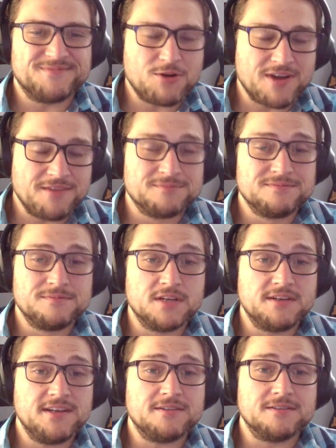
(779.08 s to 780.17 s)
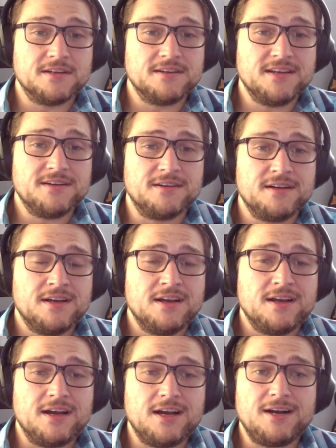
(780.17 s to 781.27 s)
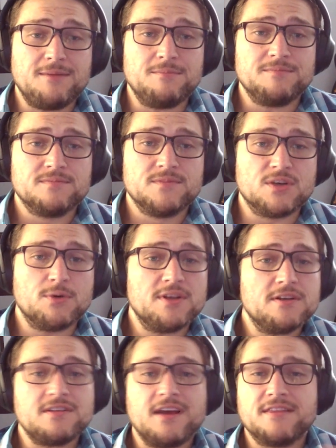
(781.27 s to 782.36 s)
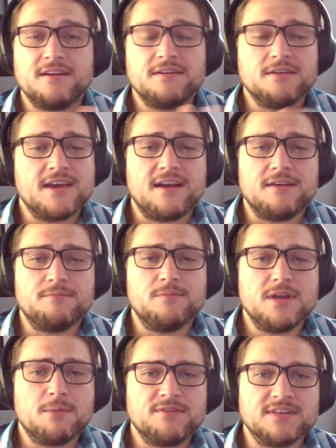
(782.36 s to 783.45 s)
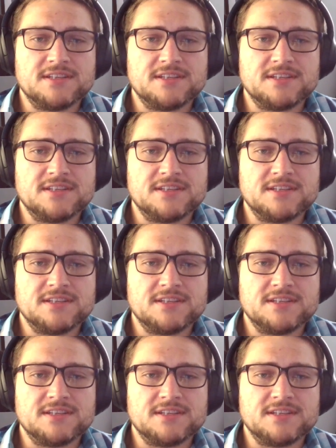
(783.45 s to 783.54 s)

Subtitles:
Okay, good deal. So it looks like you got a number of